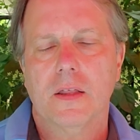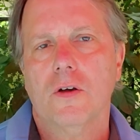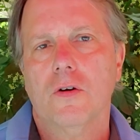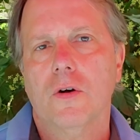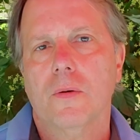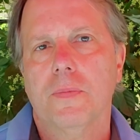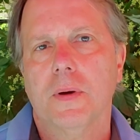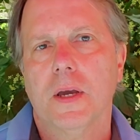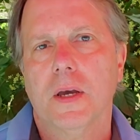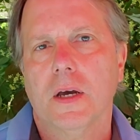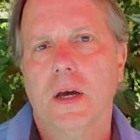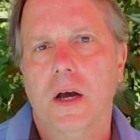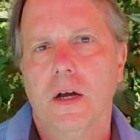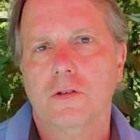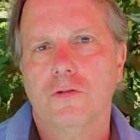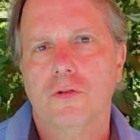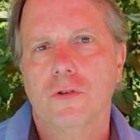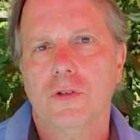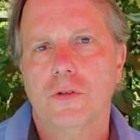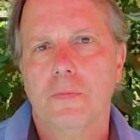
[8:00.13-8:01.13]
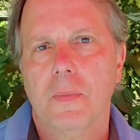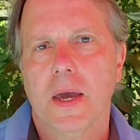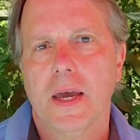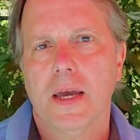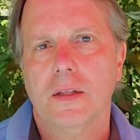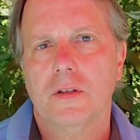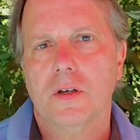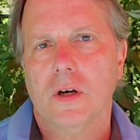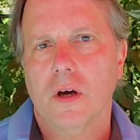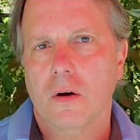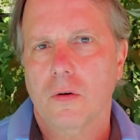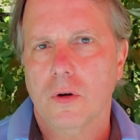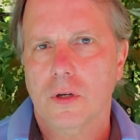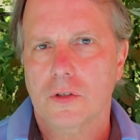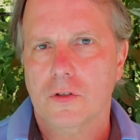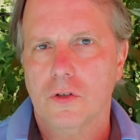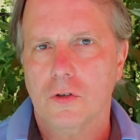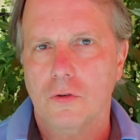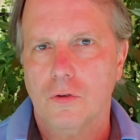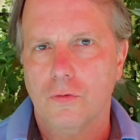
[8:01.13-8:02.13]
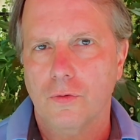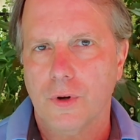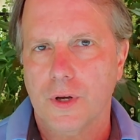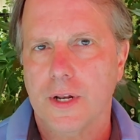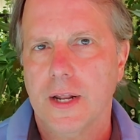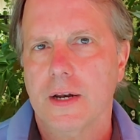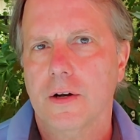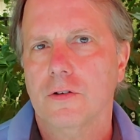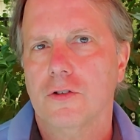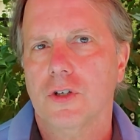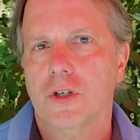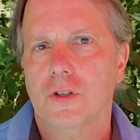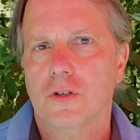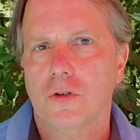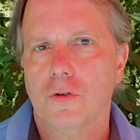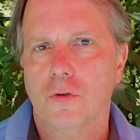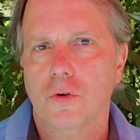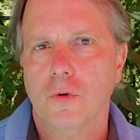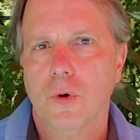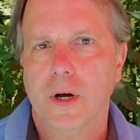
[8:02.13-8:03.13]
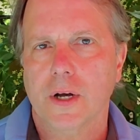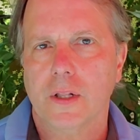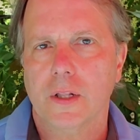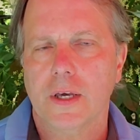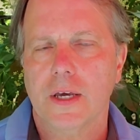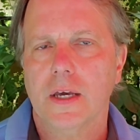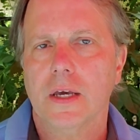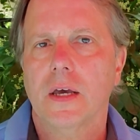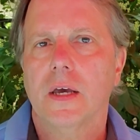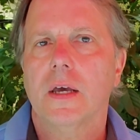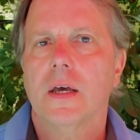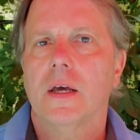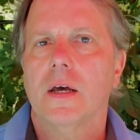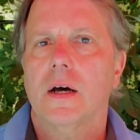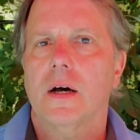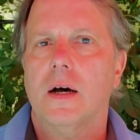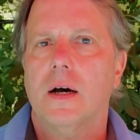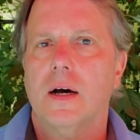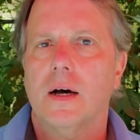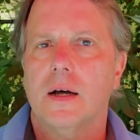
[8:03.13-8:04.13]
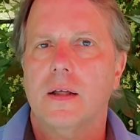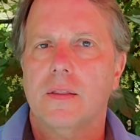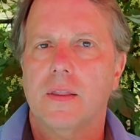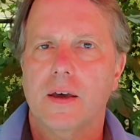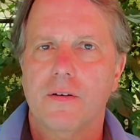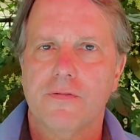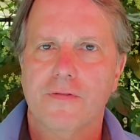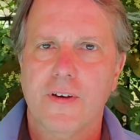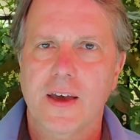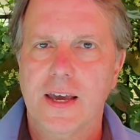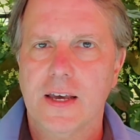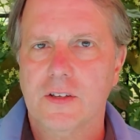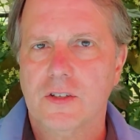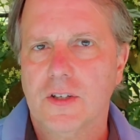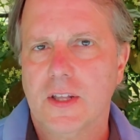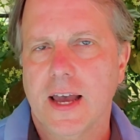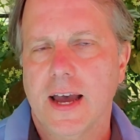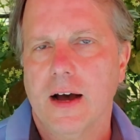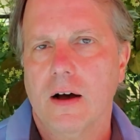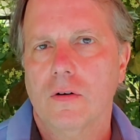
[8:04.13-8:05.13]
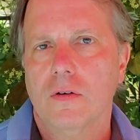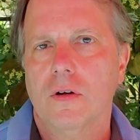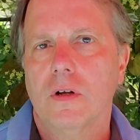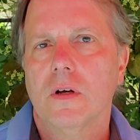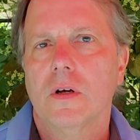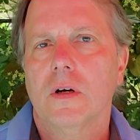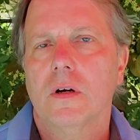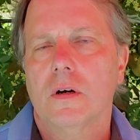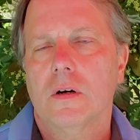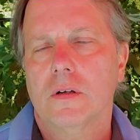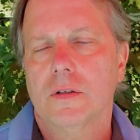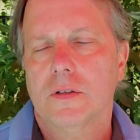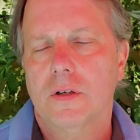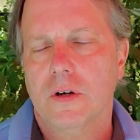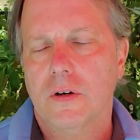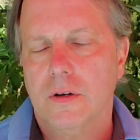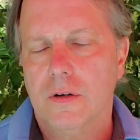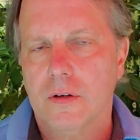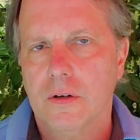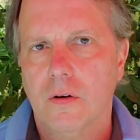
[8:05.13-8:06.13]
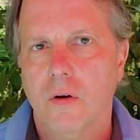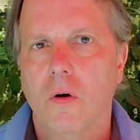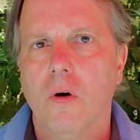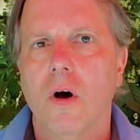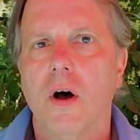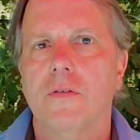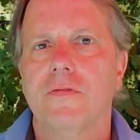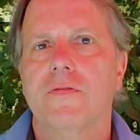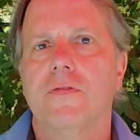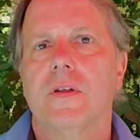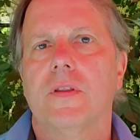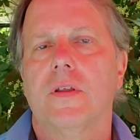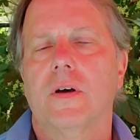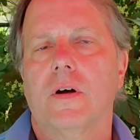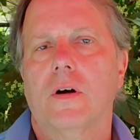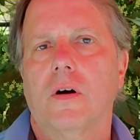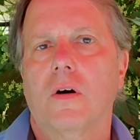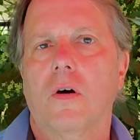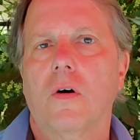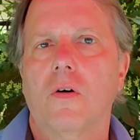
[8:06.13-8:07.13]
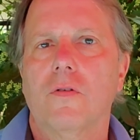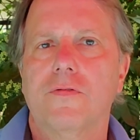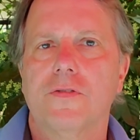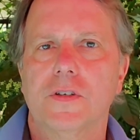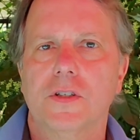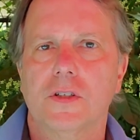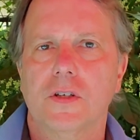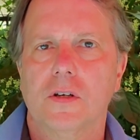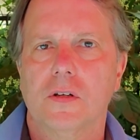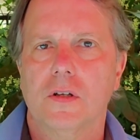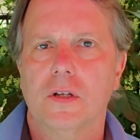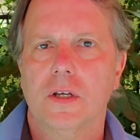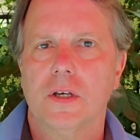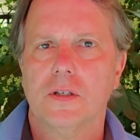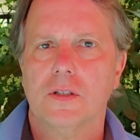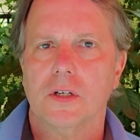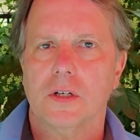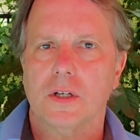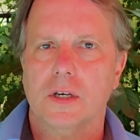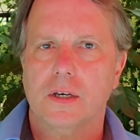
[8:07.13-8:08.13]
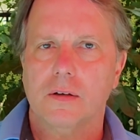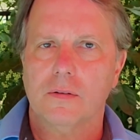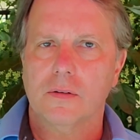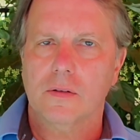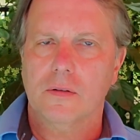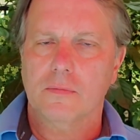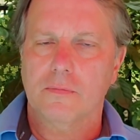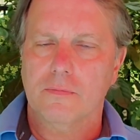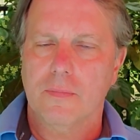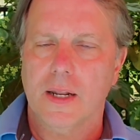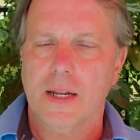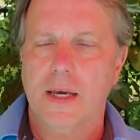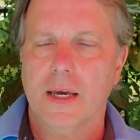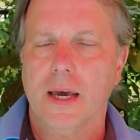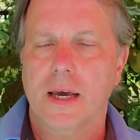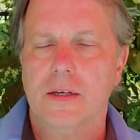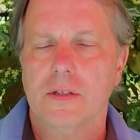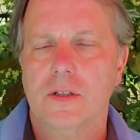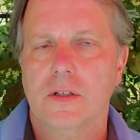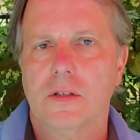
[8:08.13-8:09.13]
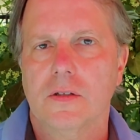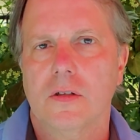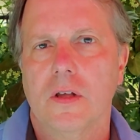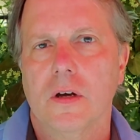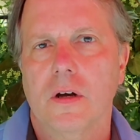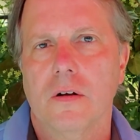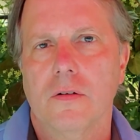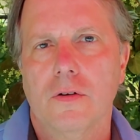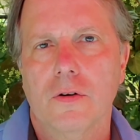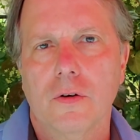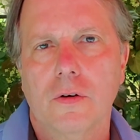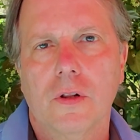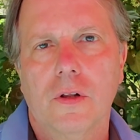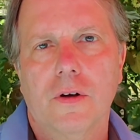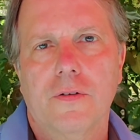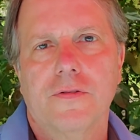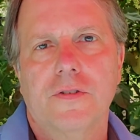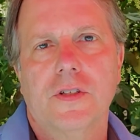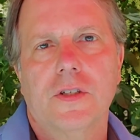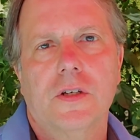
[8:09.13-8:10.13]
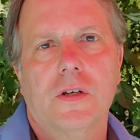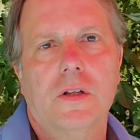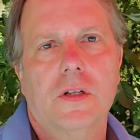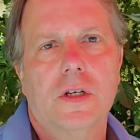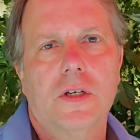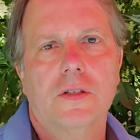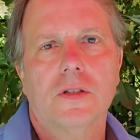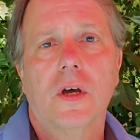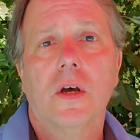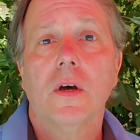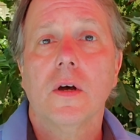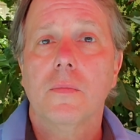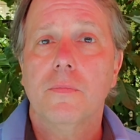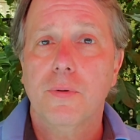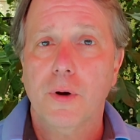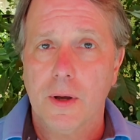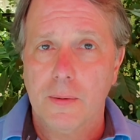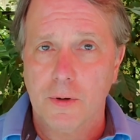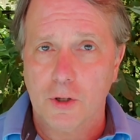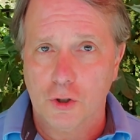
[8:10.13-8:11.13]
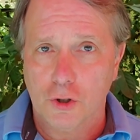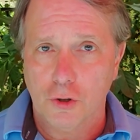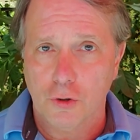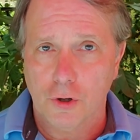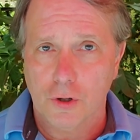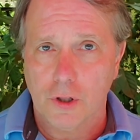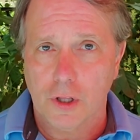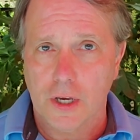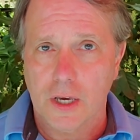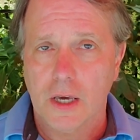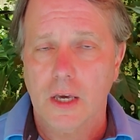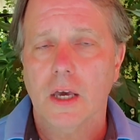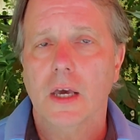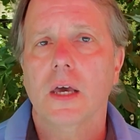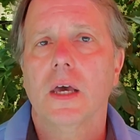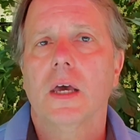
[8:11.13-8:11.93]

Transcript: of the European countries made to go into green energy too quickly. Uh, they phased out or turned off their coal facilities and in many cases their nuclear facilities prematurely. Uh,